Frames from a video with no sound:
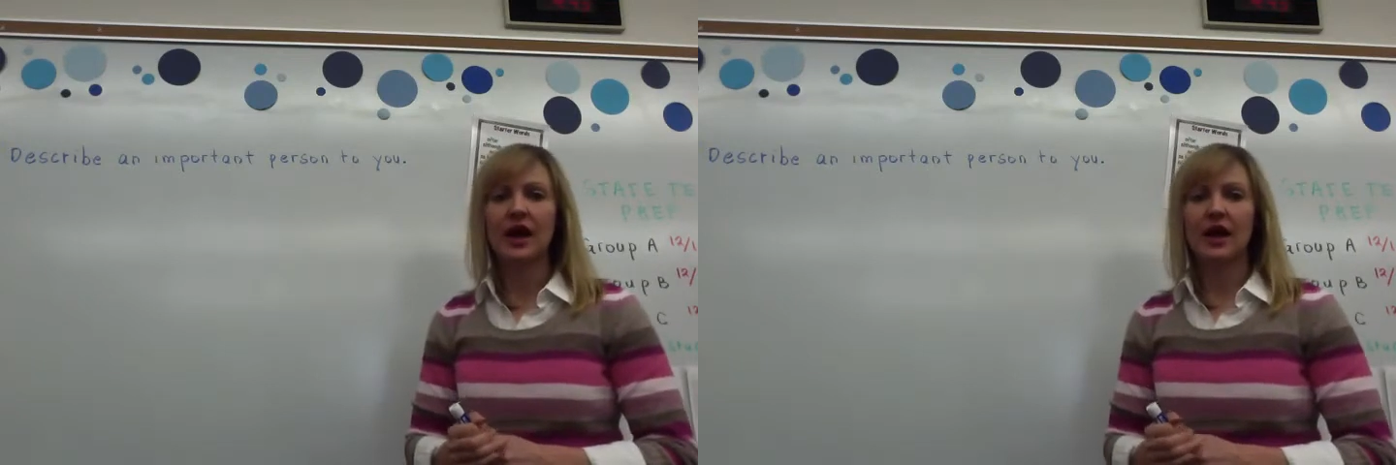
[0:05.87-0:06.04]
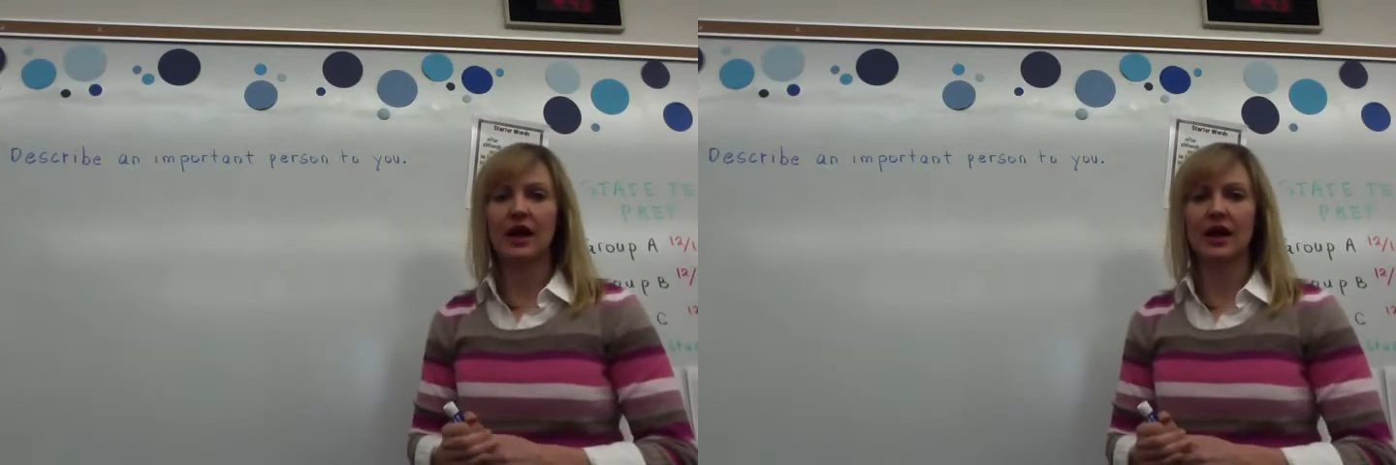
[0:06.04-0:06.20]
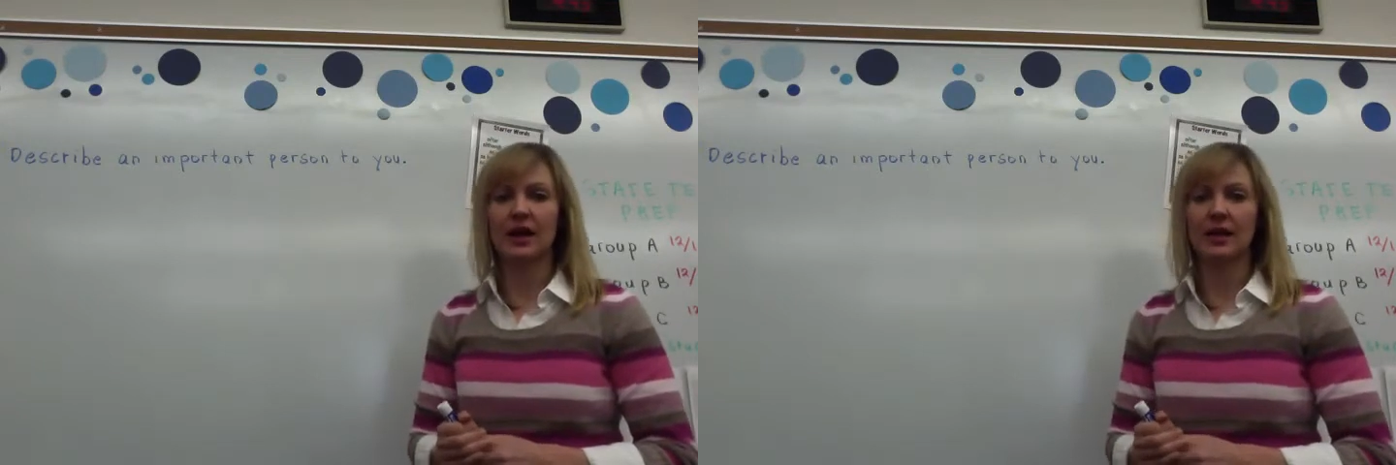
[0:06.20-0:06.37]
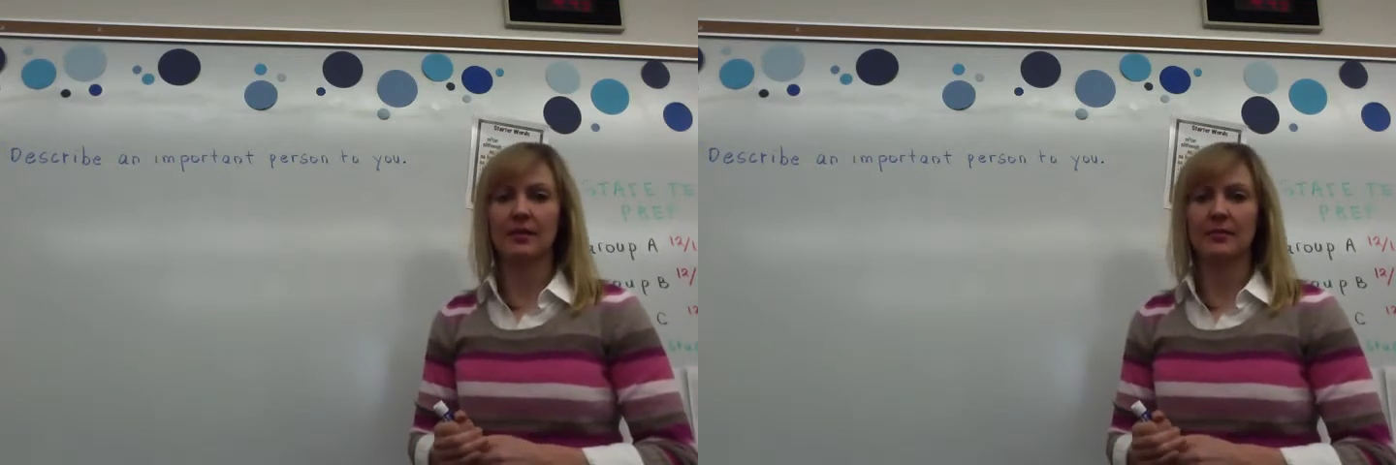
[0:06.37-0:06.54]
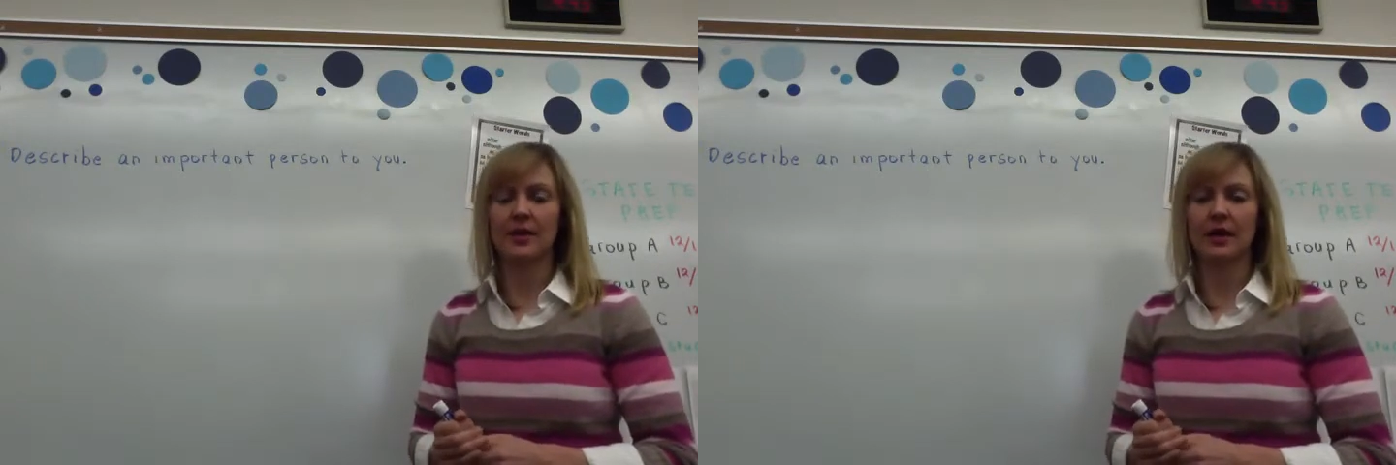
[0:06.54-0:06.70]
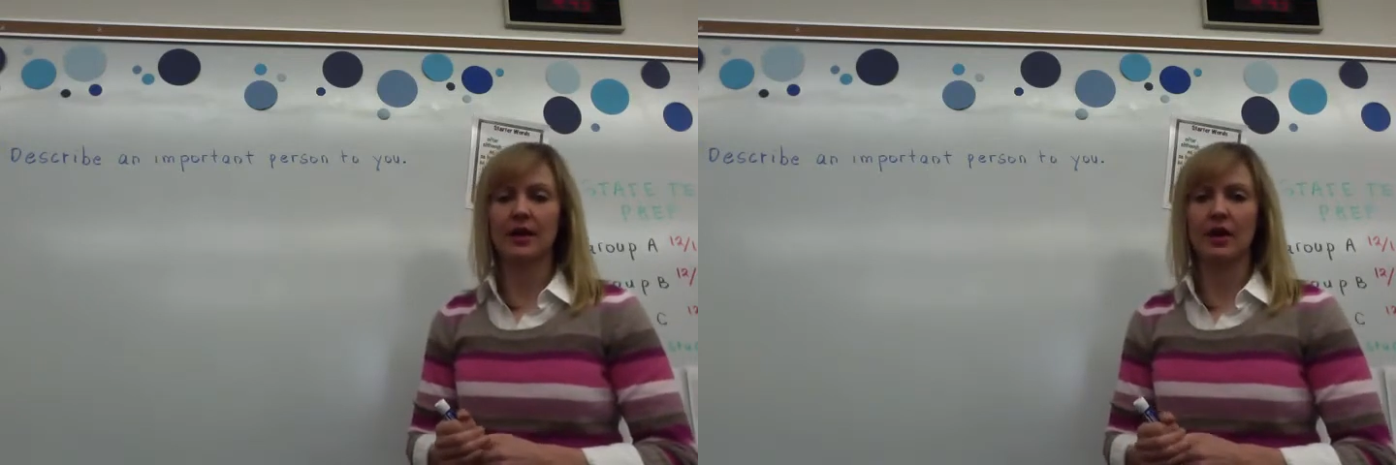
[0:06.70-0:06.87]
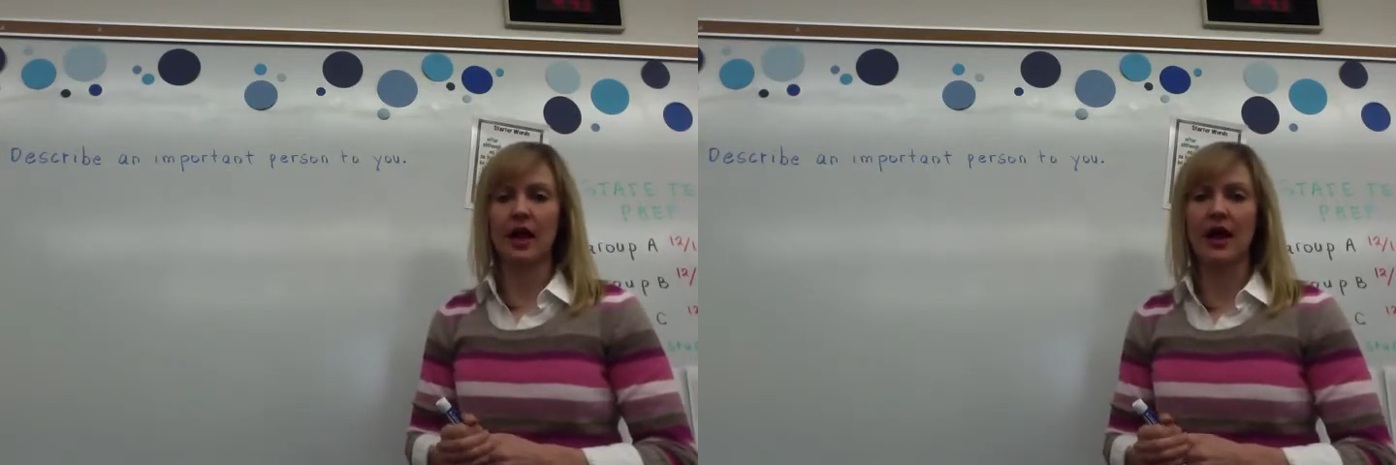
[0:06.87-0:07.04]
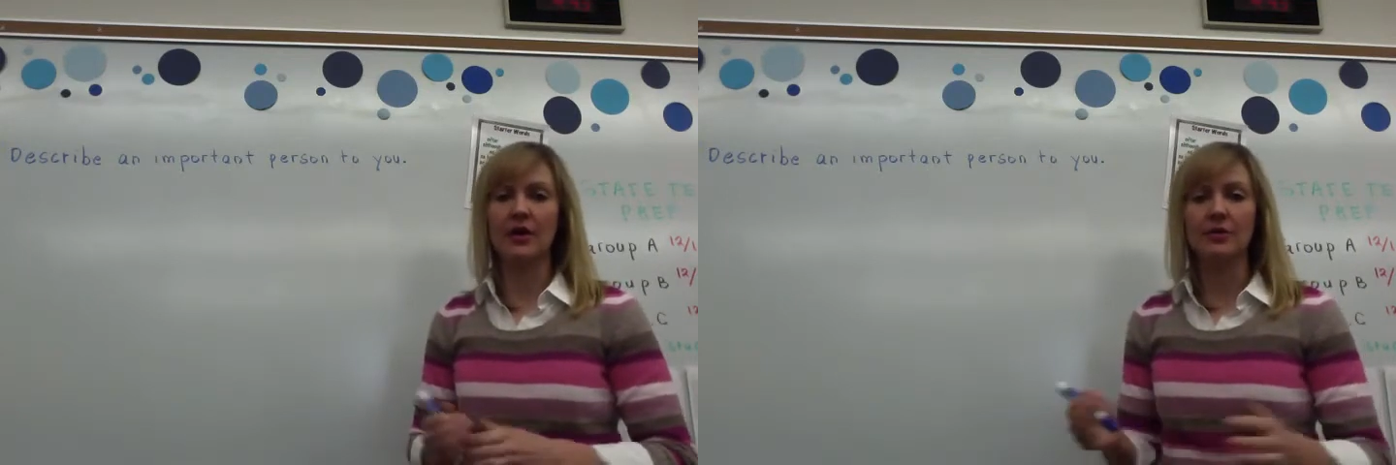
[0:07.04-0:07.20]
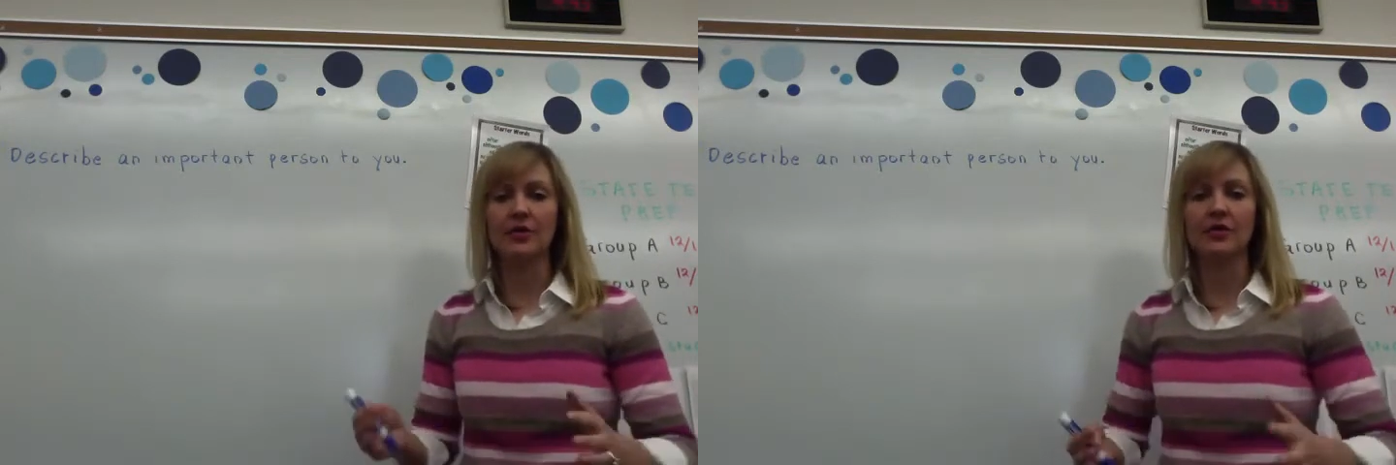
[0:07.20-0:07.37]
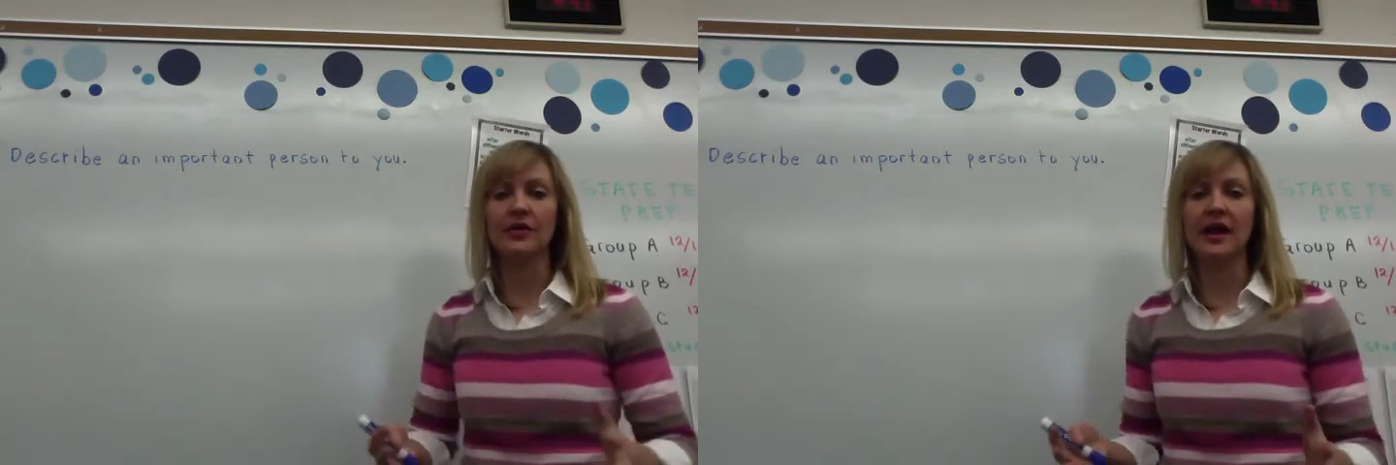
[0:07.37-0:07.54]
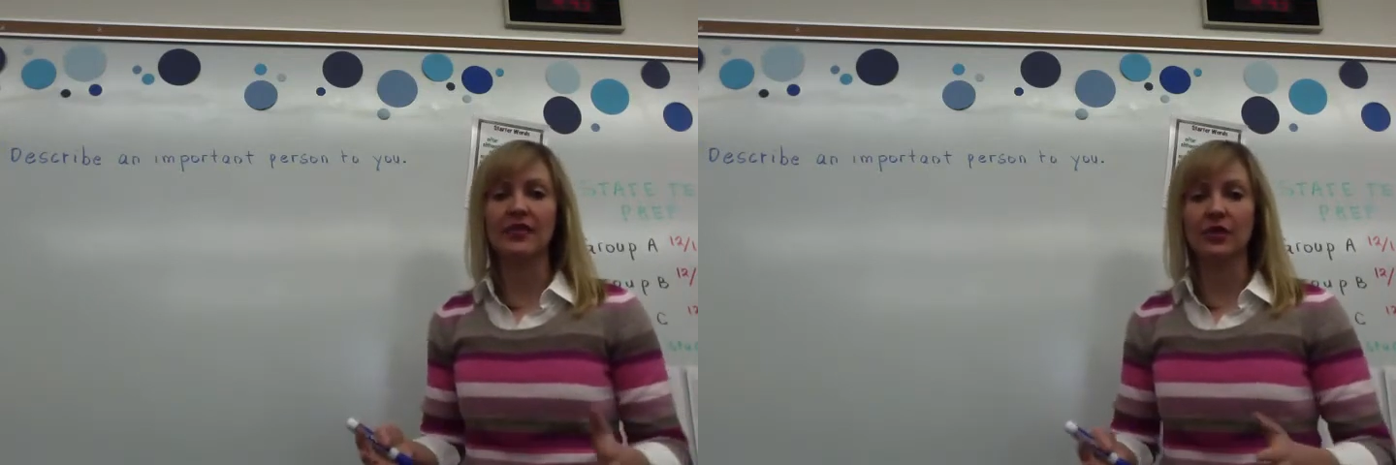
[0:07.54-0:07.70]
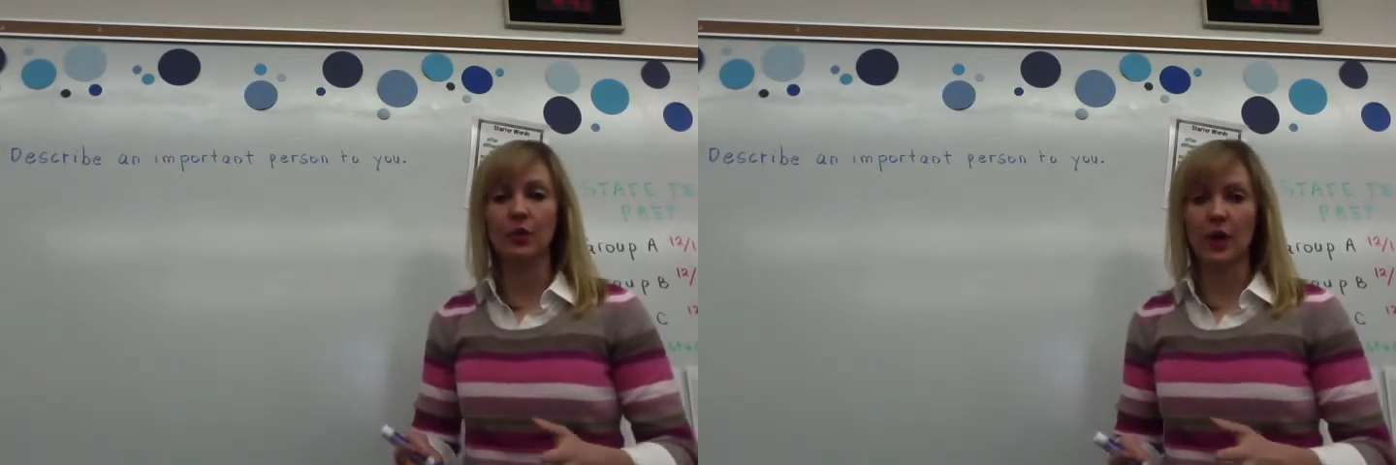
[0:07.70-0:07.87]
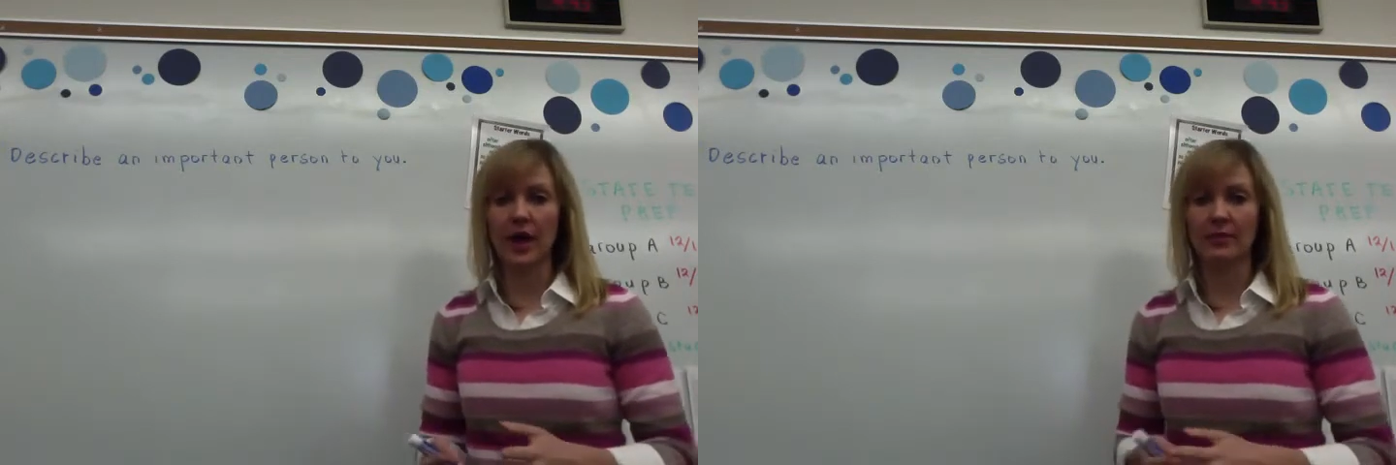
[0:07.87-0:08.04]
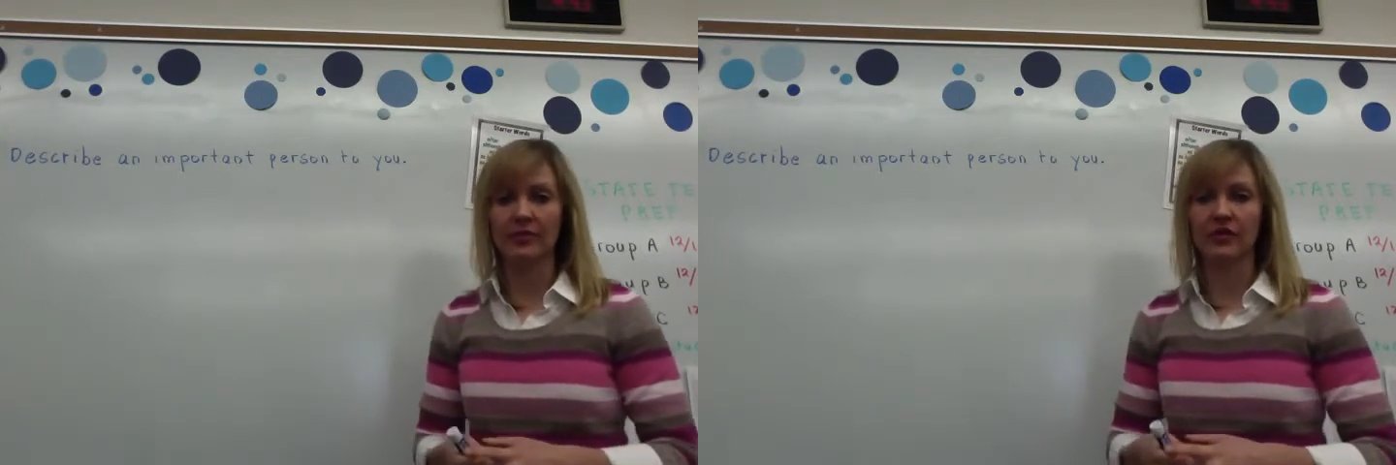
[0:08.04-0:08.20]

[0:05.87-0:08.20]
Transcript: how to create the web.